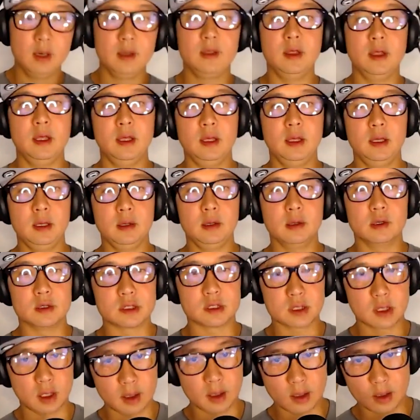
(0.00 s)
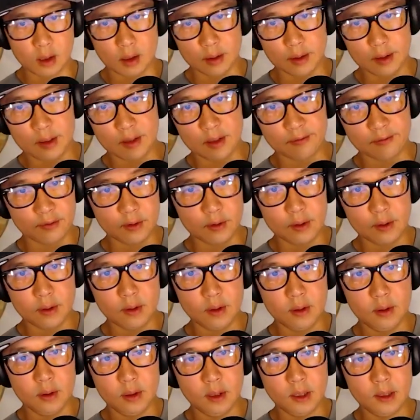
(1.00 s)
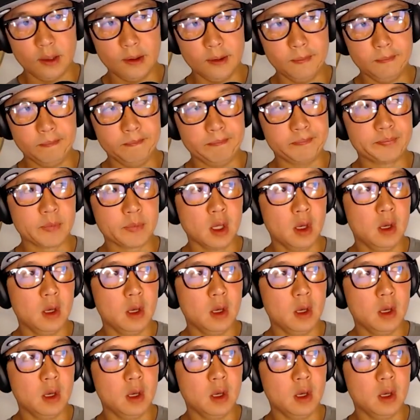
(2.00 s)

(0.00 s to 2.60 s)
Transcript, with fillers: thing they're starting all the different um,